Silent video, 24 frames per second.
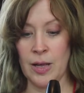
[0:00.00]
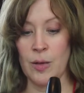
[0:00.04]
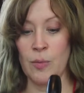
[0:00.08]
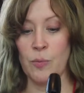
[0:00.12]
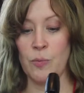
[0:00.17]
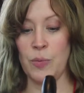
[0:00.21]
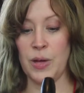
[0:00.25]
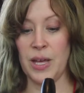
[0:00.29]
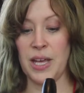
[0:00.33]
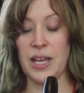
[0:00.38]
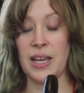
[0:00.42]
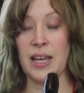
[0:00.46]

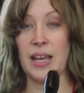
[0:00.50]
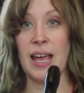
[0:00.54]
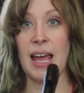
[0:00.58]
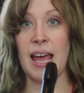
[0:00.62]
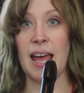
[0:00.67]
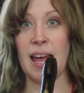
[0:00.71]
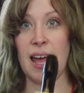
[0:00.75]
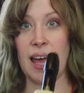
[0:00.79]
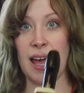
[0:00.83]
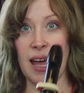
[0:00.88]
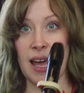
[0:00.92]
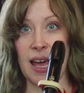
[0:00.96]
B,
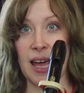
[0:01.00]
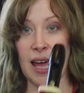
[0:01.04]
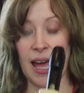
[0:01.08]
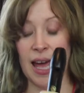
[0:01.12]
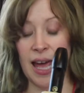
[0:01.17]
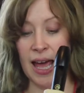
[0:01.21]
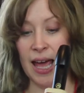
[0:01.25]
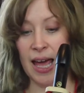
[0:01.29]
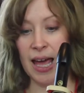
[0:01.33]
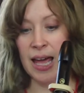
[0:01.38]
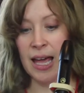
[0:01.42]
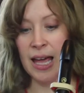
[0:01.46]

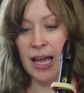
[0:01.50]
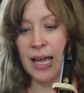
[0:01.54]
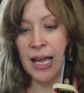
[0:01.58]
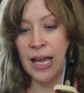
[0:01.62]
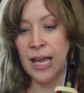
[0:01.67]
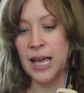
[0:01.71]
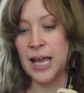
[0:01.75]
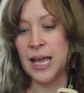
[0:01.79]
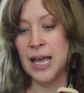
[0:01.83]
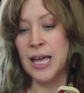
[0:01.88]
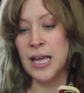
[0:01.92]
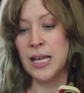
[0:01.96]
A,
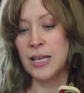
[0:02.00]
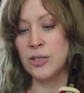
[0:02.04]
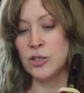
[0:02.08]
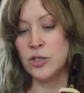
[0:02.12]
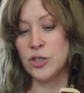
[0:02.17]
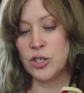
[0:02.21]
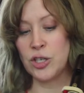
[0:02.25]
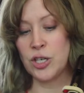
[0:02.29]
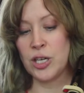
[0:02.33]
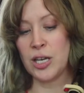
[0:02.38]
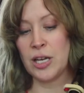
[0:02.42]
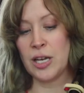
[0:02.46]

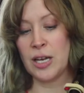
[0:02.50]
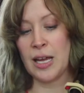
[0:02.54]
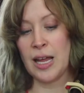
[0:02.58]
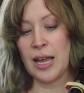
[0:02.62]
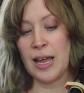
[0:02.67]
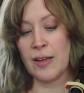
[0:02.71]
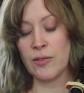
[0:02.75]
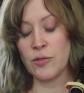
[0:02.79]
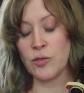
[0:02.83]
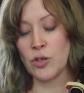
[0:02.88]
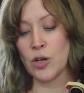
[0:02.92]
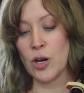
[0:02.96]
G,
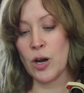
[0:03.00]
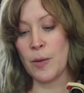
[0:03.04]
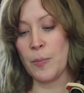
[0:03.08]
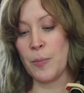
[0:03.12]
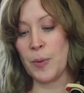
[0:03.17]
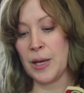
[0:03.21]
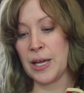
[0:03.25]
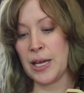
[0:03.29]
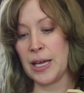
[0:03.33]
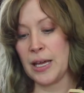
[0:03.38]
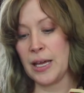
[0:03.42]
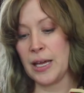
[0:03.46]
F sharp,
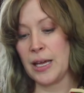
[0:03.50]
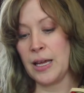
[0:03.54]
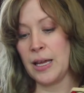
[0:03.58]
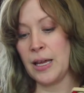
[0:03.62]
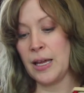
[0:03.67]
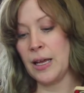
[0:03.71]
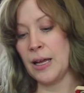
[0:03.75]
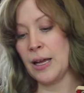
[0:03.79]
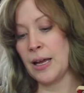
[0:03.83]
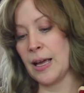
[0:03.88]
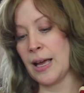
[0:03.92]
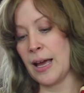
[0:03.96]
E,
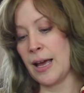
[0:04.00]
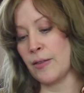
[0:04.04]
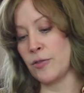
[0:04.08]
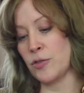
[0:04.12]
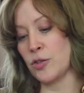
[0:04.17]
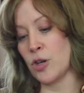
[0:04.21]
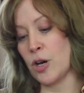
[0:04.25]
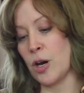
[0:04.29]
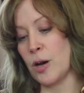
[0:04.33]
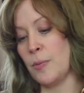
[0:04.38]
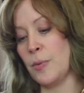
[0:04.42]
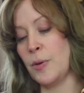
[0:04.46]
F
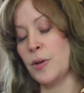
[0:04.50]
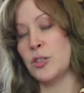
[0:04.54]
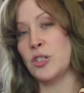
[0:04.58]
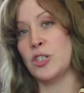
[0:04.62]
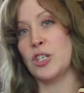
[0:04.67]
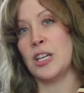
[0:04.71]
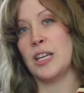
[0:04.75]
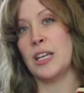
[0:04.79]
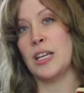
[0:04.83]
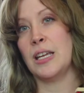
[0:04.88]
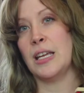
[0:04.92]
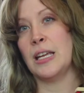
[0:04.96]
sharp,
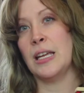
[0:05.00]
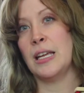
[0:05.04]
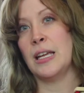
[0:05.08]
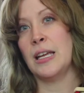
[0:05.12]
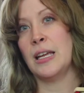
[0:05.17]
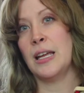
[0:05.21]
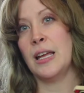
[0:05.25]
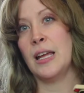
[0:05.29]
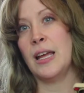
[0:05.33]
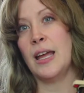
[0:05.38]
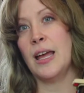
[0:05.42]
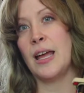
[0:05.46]
G,
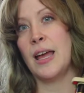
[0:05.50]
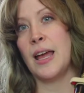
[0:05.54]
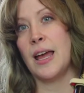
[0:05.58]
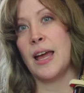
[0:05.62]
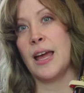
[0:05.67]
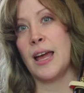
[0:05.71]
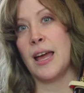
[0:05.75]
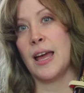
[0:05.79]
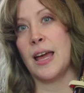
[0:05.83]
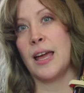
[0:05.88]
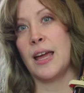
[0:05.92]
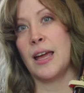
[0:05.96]

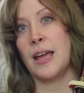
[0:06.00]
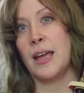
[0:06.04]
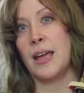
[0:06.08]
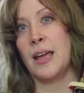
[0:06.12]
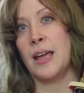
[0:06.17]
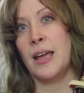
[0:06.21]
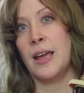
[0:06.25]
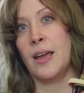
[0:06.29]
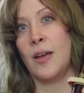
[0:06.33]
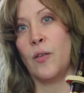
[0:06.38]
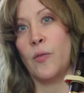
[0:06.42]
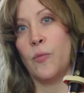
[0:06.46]
A,
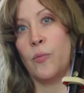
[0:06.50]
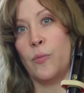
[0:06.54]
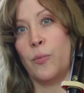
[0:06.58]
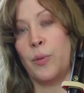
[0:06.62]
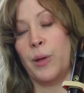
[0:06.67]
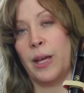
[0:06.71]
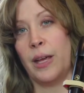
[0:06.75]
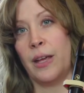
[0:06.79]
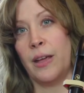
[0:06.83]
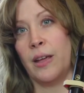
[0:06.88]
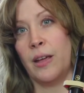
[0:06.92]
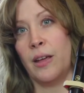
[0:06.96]

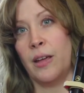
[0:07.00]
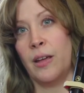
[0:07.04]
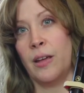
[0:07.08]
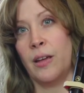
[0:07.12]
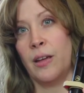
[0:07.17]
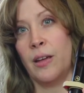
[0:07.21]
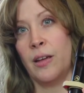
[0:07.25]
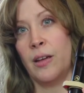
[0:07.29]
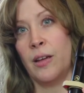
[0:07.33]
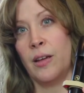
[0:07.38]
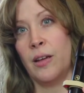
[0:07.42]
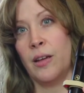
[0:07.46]
B.
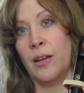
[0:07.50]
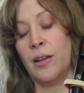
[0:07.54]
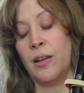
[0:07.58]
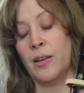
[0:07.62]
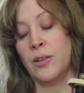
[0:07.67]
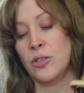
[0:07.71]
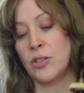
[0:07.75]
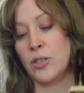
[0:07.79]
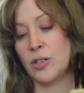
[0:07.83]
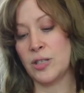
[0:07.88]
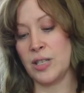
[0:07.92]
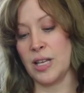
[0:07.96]

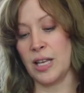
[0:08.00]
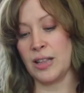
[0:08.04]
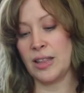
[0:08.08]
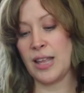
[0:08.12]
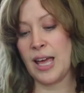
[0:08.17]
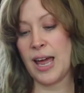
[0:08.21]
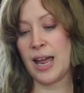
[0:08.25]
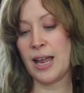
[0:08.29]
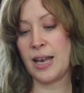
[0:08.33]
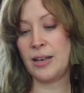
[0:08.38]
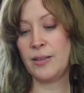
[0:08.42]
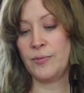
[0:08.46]
Just like
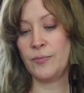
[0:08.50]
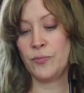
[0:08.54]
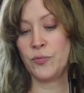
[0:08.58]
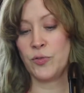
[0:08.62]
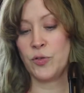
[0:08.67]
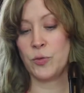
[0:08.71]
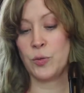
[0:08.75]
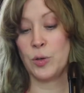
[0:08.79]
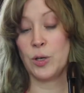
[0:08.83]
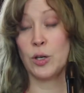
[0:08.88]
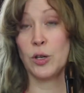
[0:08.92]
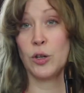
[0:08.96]
that.
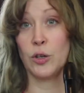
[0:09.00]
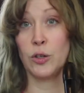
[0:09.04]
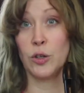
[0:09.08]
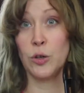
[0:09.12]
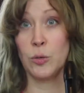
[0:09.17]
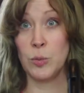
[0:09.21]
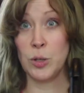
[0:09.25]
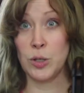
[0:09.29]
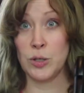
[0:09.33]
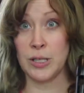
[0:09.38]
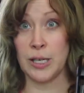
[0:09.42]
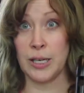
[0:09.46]
It's written on your
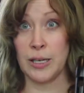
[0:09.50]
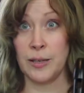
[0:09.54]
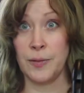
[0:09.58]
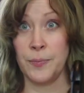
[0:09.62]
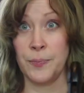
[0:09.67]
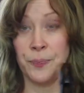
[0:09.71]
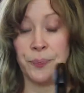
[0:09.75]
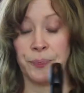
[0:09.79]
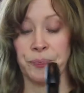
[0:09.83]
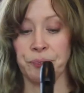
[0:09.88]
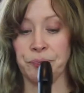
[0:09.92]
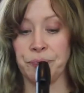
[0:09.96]
music.
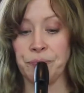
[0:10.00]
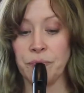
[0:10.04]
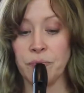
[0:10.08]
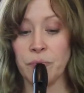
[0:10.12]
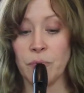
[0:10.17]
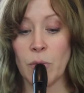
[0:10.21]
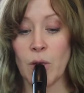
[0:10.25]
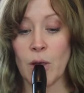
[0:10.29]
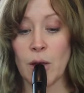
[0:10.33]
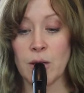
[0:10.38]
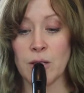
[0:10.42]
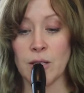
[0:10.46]

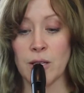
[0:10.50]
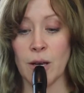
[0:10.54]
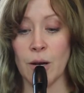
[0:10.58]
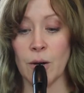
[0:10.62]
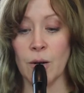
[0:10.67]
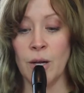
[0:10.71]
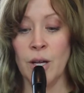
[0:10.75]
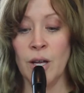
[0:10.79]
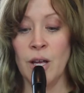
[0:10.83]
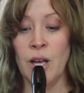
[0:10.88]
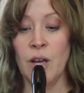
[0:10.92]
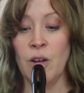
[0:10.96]
So
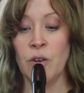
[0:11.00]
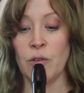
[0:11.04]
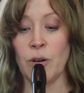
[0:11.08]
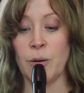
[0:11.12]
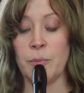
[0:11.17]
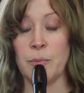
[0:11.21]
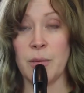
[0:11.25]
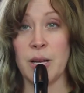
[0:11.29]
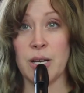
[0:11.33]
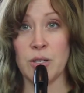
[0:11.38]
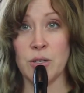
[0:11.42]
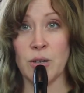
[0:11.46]

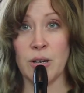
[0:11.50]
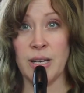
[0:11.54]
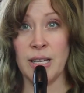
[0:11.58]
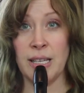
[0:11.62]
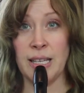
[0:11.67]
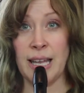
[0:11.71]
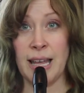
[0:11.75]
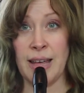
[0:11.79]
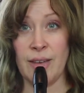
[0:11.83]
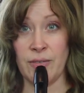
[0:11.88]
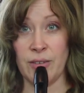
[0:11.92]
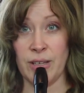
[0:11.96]
from measure
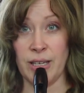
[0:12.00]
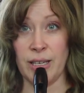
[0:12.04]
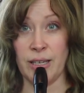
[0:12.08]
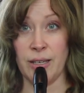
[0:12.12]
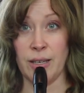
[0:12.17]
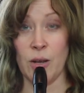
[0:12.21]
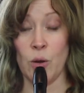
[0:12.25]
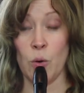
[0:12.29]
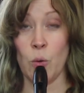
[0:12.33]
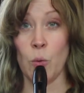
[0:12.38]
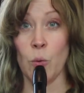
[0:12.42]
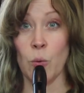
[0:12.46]

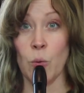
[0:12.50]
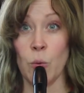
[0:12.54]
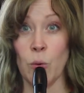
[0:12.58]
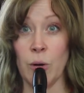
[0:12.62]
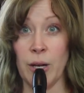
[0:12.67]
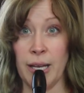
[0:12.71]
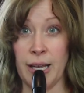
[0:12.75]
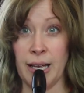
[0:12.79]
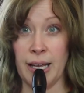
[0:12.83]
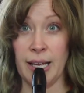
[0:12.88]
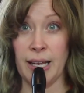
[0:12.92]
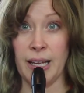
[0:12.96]
11,
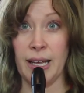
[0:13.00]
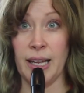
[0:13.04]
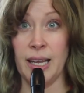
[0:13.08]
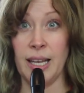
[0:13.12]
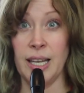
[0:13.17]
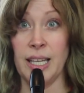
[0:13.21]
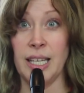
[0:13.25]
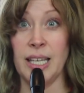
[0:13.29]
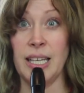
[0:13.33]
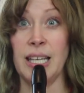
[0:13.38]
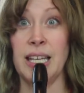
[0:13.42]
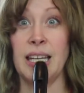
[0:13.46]

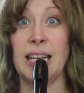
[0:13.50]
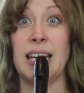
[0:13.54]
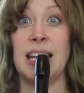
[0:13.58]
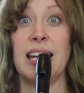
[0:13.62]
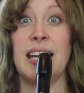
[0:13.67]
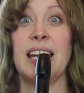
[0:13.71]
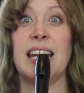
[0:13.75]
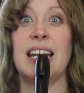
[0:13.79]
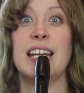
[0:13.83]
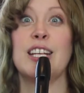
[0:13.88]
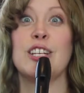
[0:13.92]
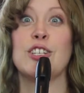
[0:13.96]

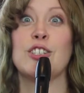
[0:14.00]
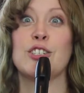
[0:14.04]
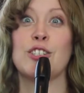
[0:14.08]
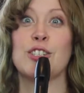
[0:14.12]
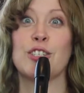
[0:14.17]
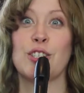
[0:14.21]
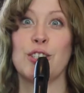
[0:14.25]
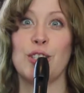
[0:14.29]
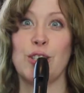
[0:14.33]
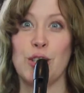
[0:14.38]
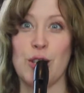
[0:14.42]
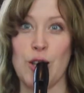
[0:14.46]
really
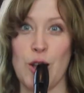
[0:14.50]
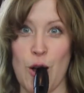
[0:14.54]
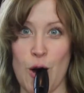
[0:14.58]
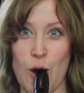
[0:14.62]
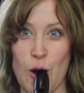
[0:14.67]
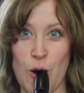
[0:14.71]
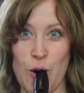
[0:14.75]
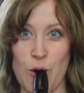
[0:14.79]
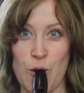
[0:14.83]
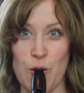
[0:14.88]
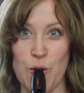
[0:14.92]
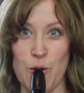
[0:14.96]

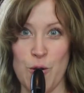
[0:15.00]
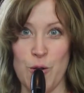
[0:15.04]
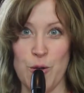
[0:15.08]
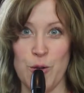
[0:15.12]
slowly.